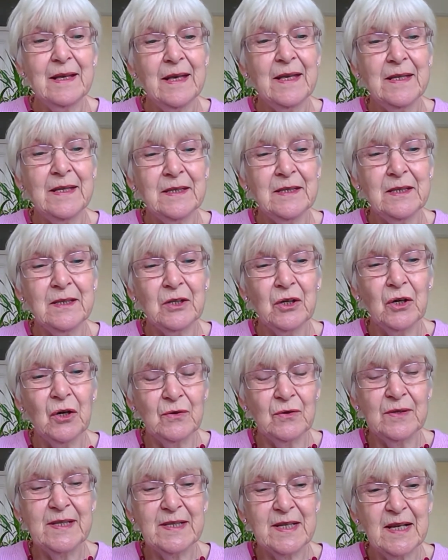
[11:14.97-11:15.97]
in the
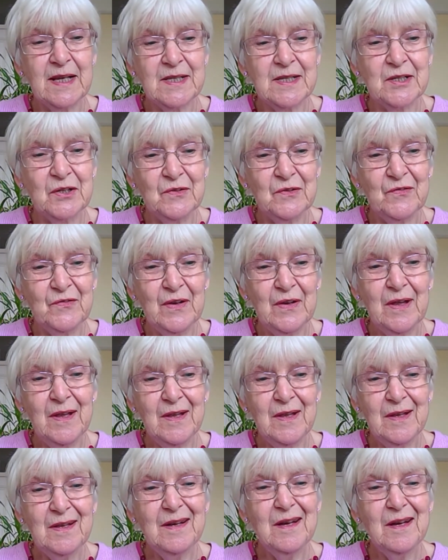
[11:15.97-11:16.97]
context of
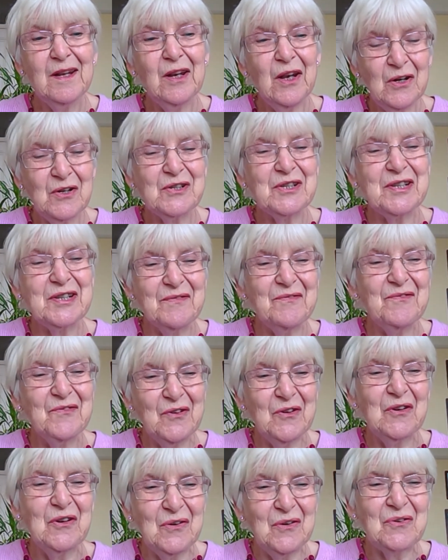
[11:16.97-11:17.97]
lasting
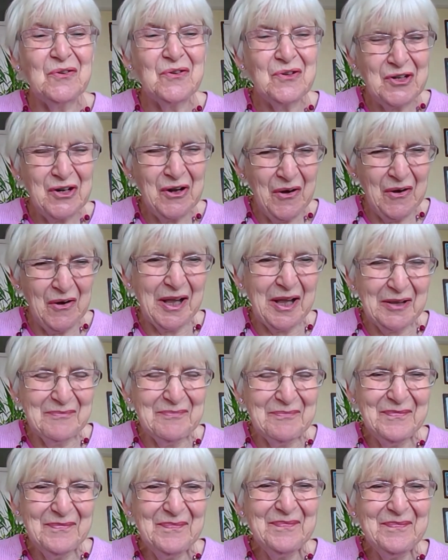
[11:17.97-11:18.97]
for a long
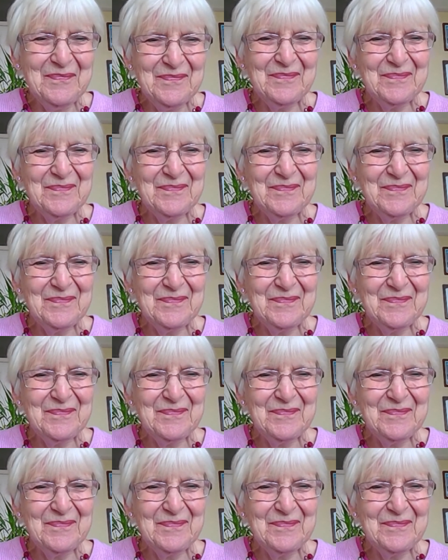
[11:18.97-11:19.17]
time.